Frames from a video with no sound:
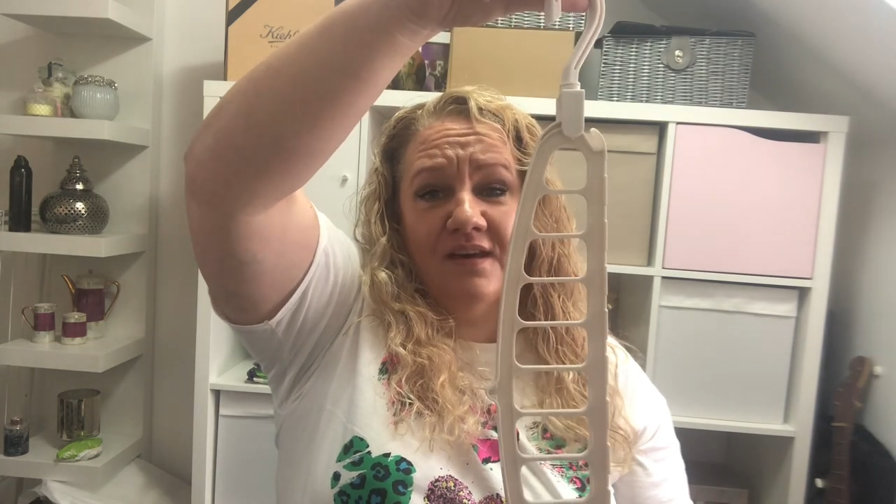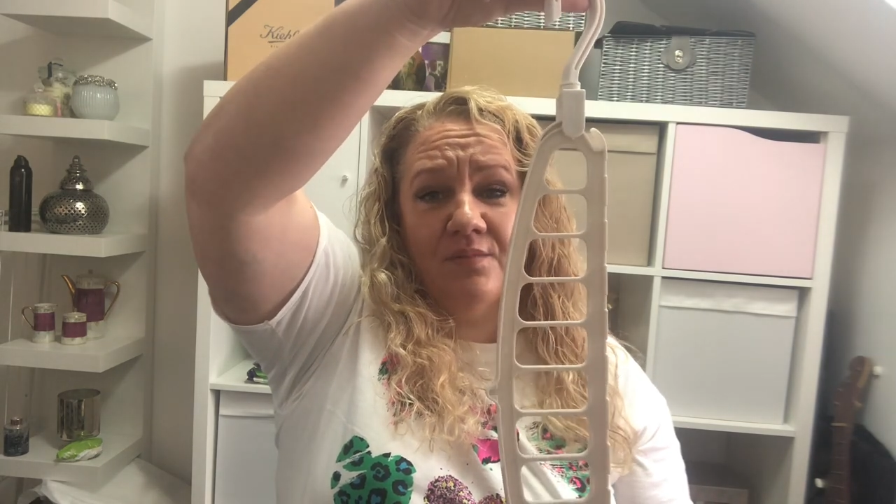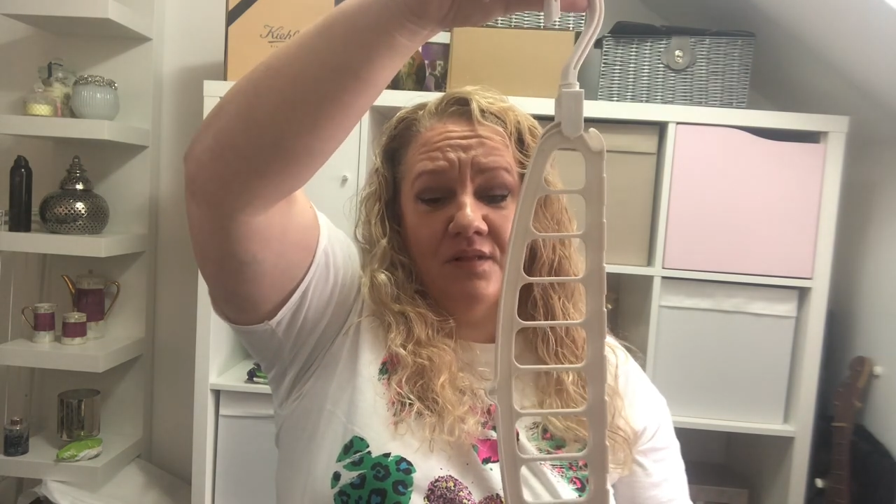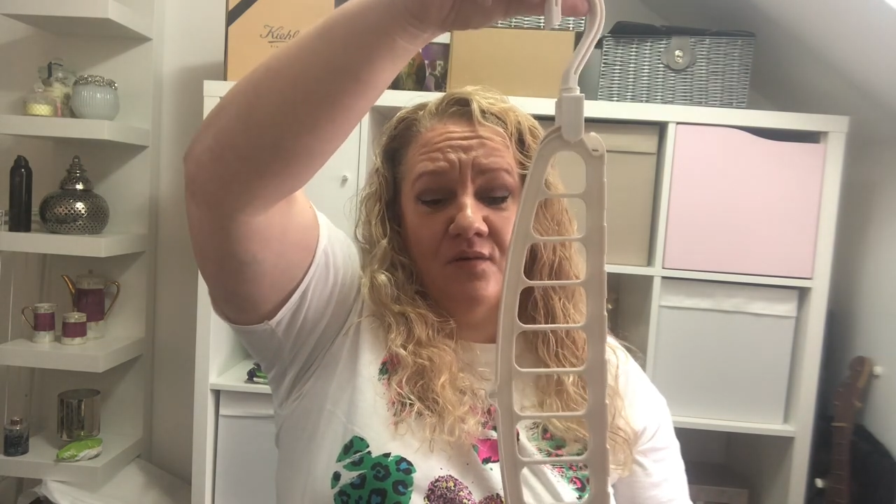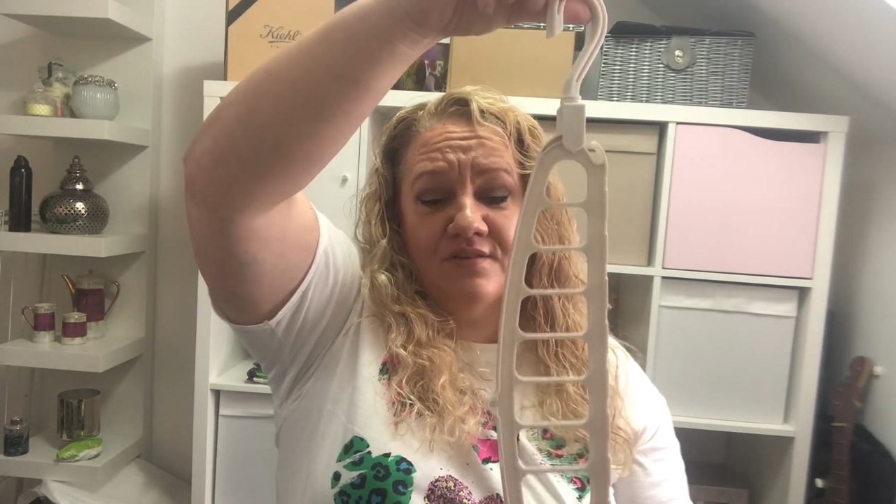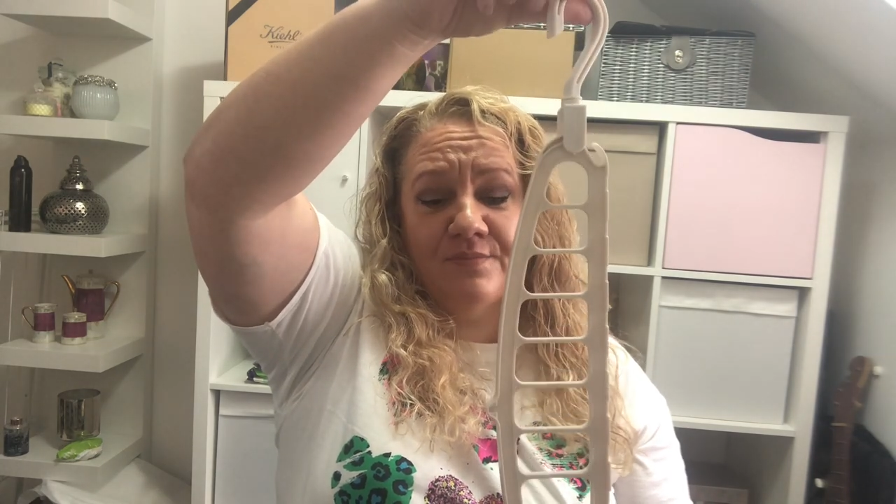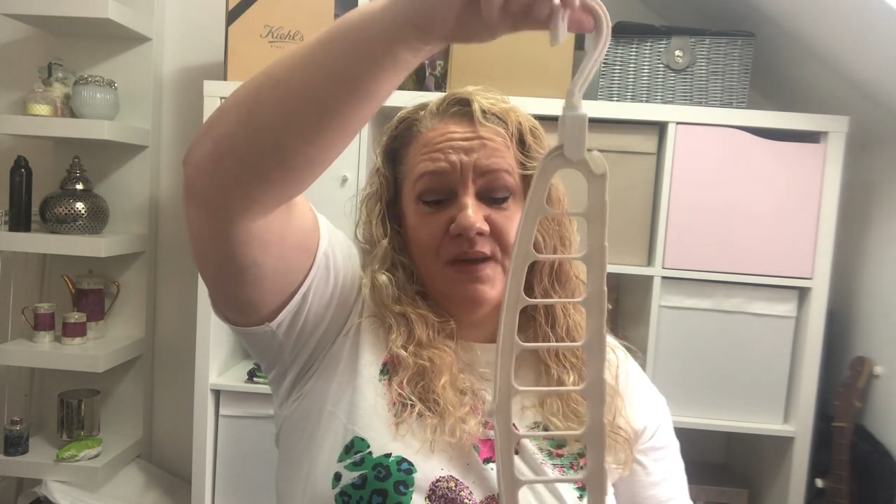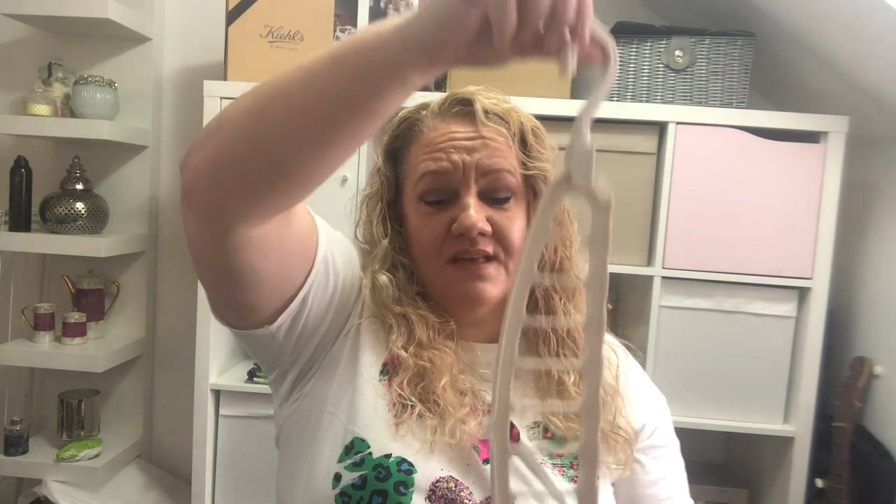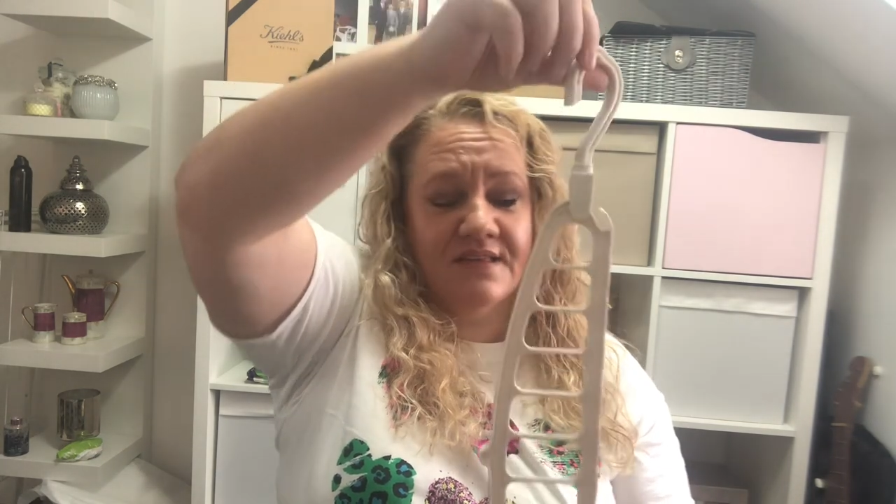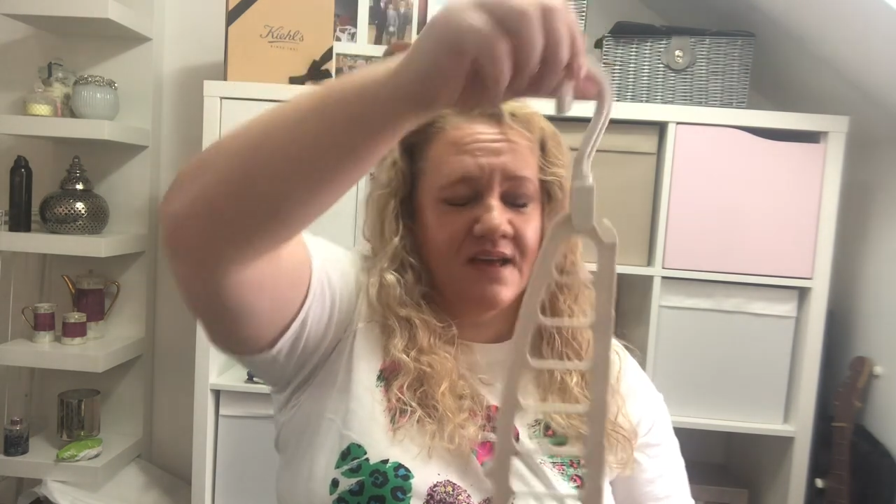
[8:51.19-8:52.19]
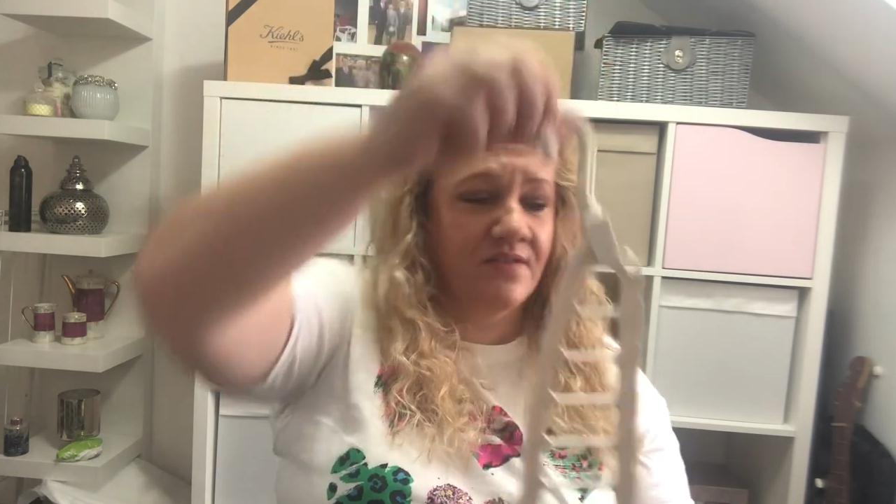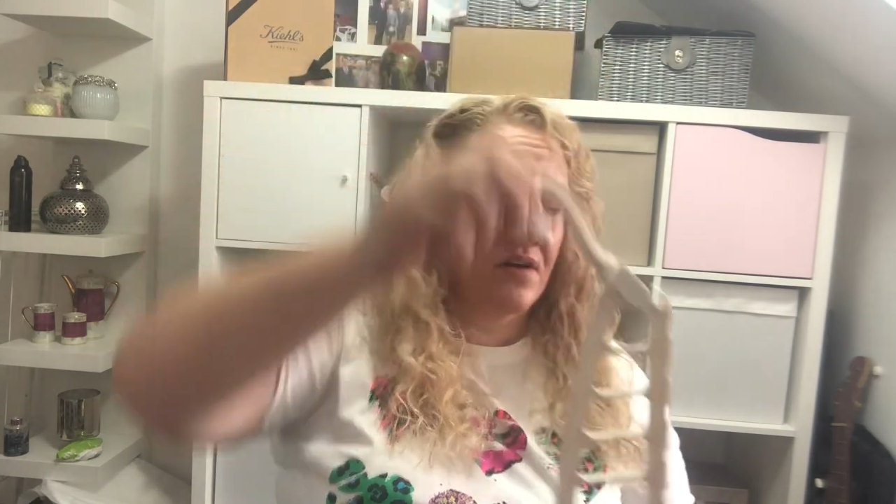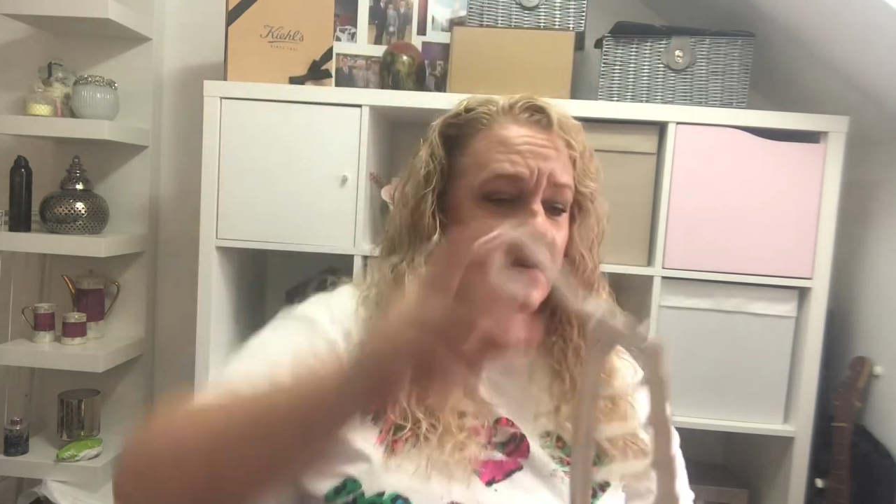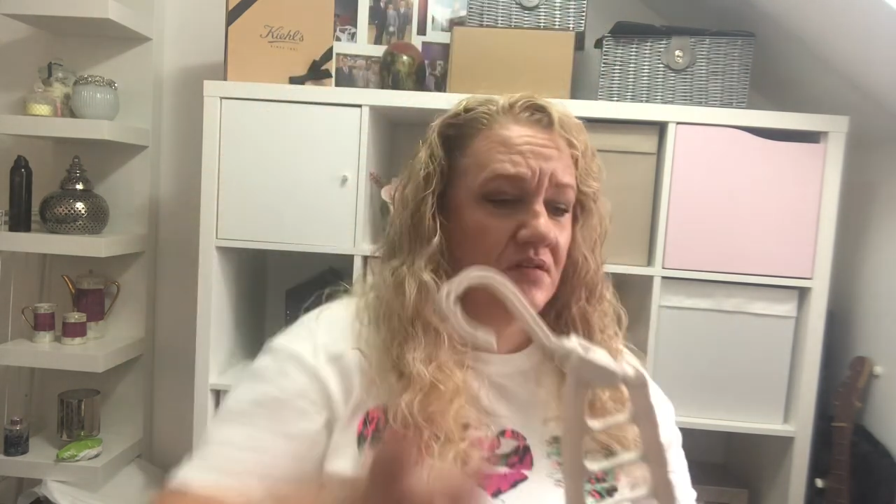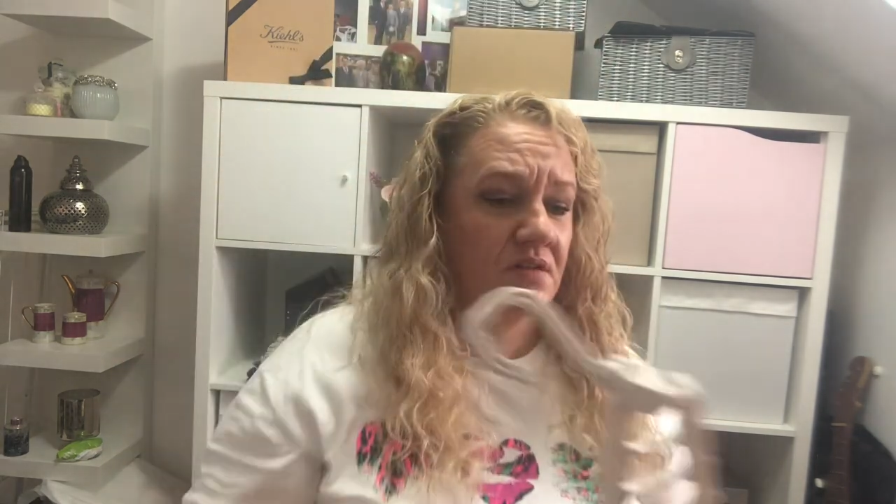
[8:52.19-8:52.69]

up a lot of space either.